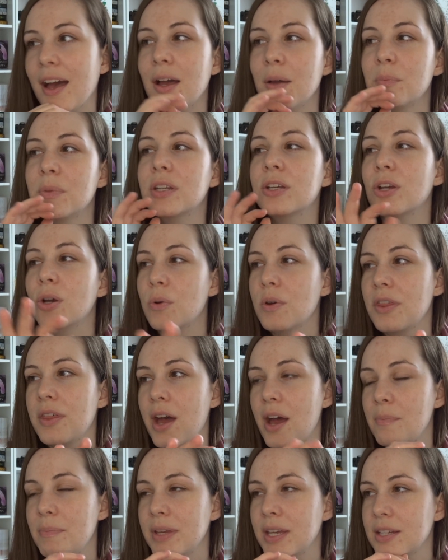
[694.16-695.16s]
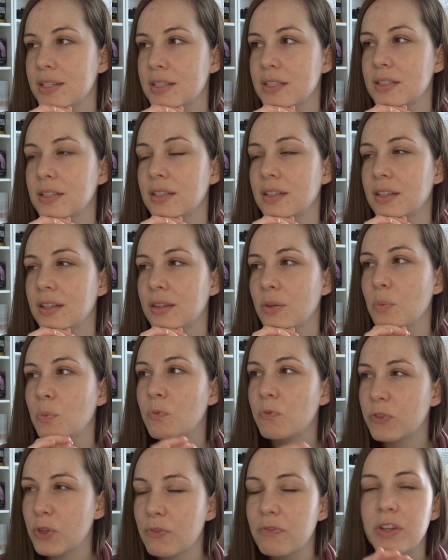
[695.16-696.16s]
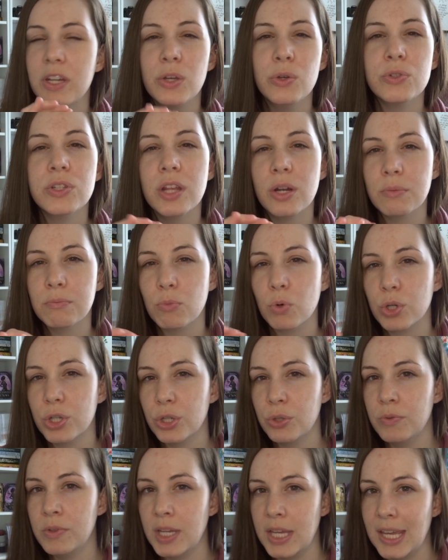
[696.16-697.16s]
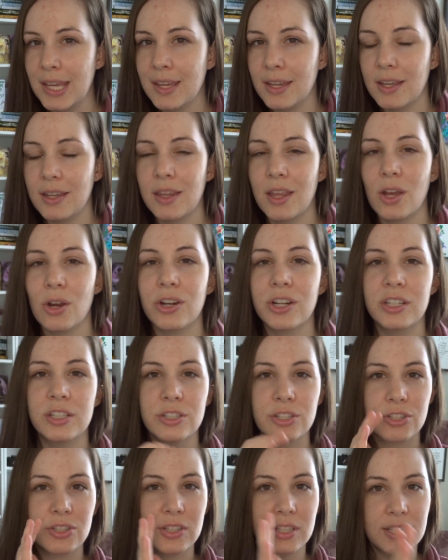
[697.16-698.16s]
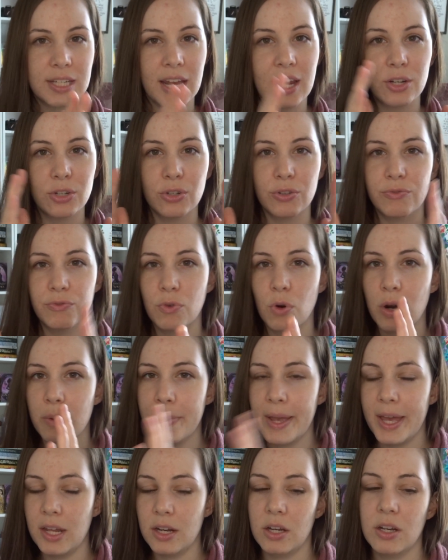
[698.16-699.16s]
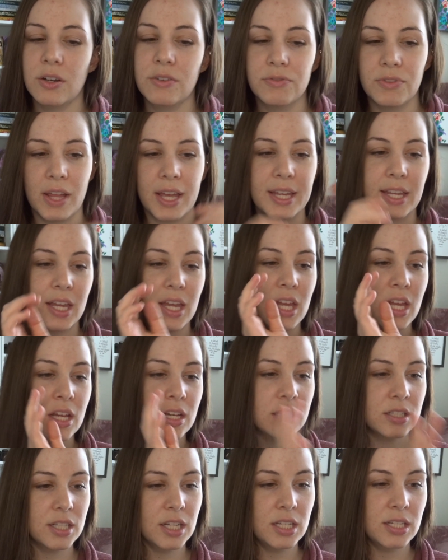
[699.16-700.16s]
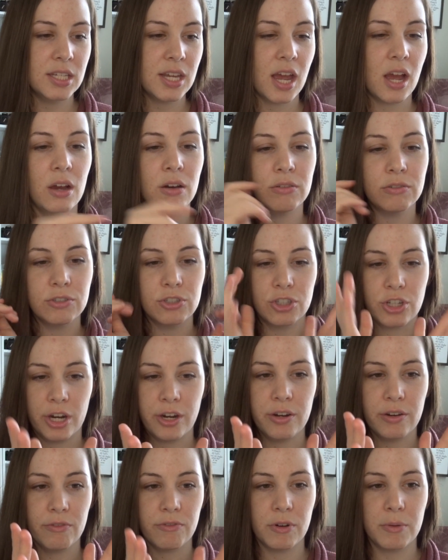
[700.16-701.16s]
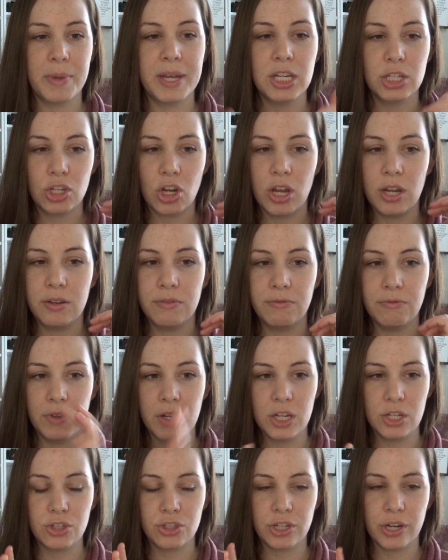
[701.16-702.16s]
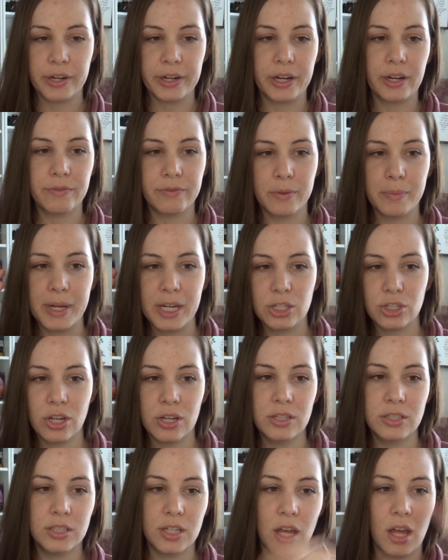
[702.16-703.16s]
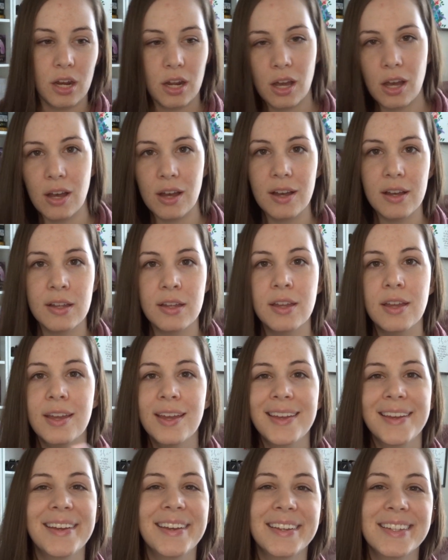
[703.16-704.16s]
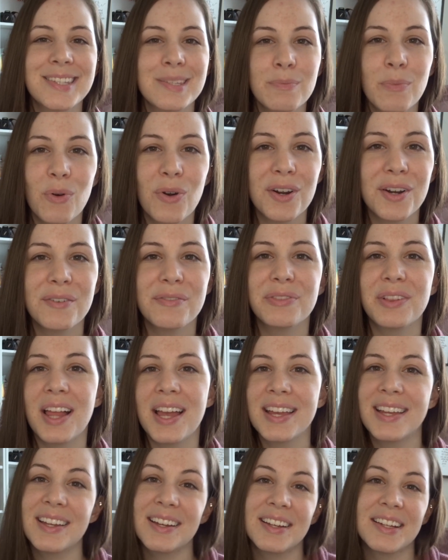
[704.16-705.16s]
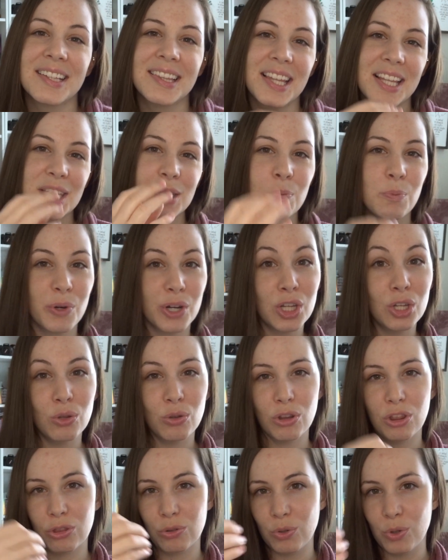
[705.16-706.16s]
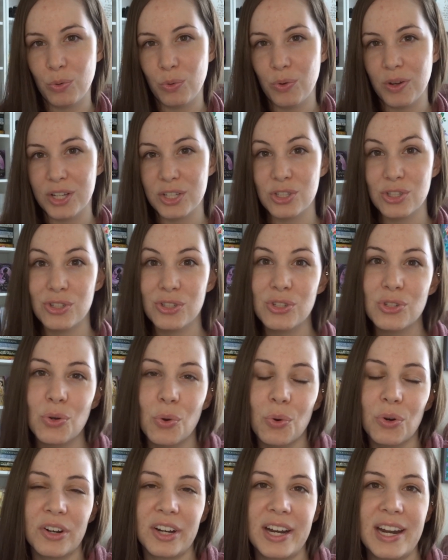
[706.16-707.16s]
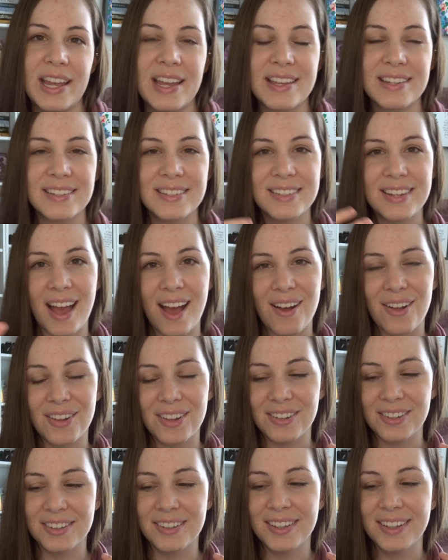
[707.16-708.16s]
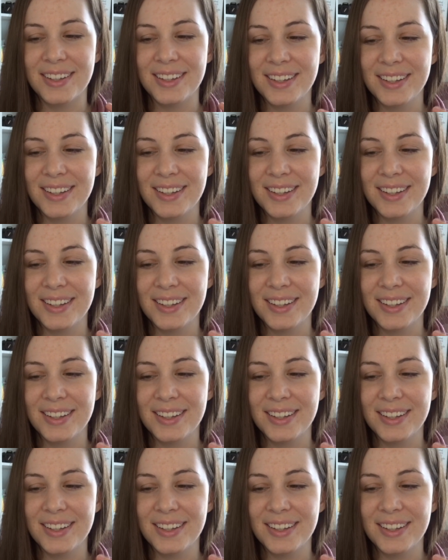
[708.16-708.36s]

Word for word: I'm gonna go with that because the, the videos that are more unique and they aren't in your standard format of like, sit down, share information, finish sharing information, ta-da. It's more of like a, let's bring you through a story and tell